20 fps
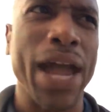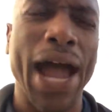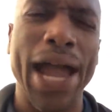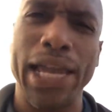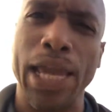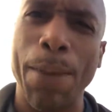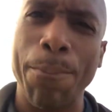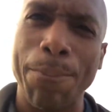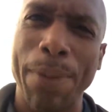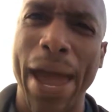I
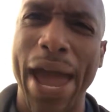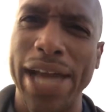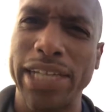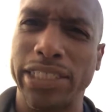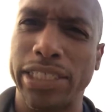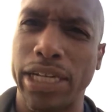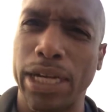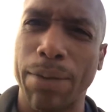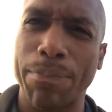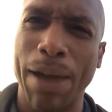get
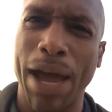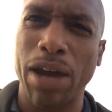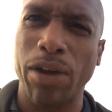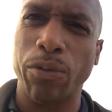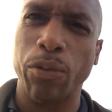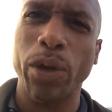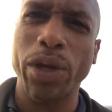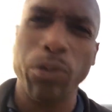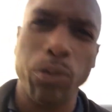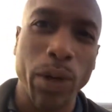passionate about?
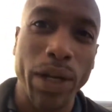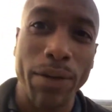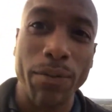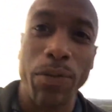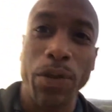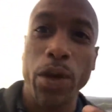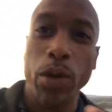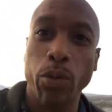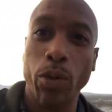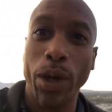
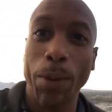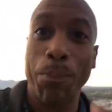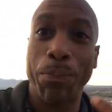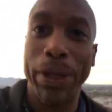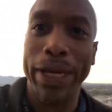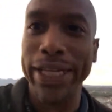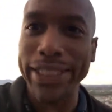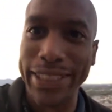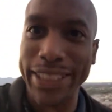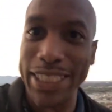What
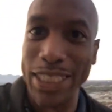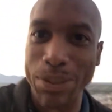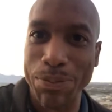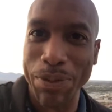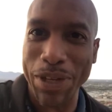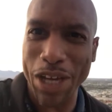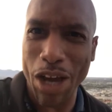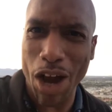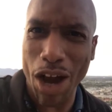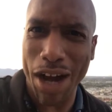pisses
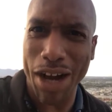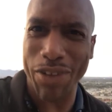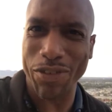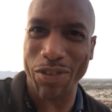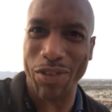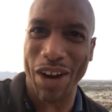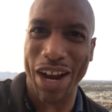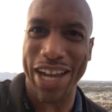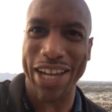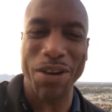me
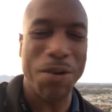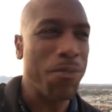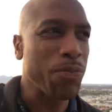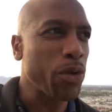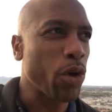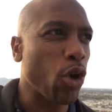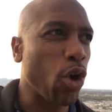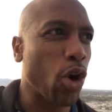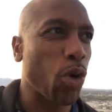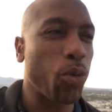off, right?
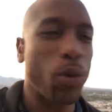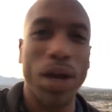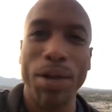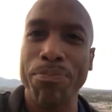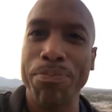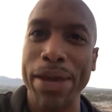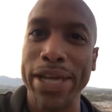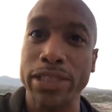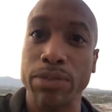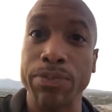Or what
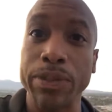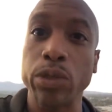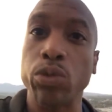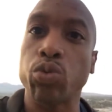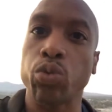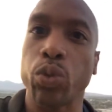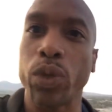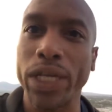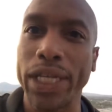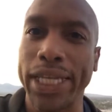makes me
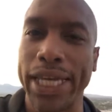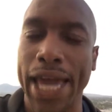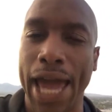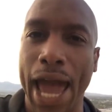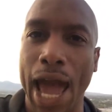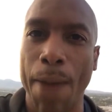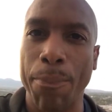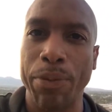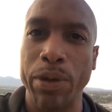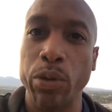really
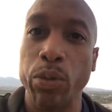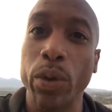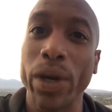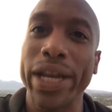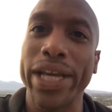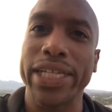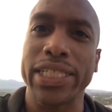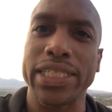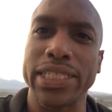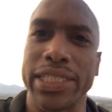happy?
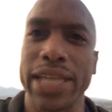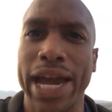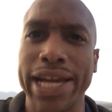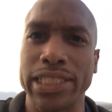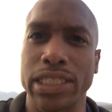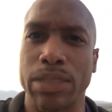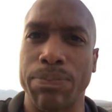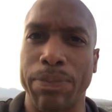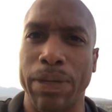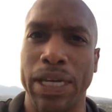What
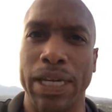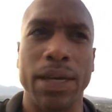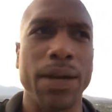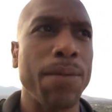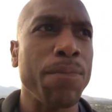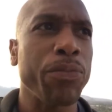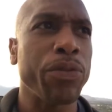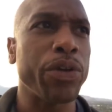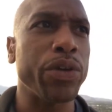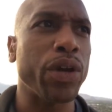excites me?
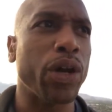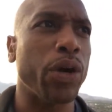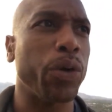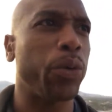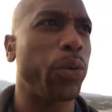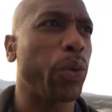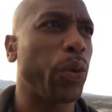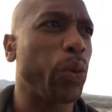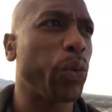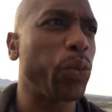
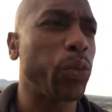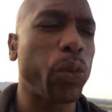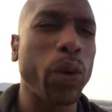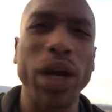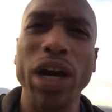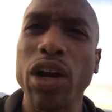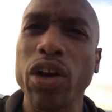What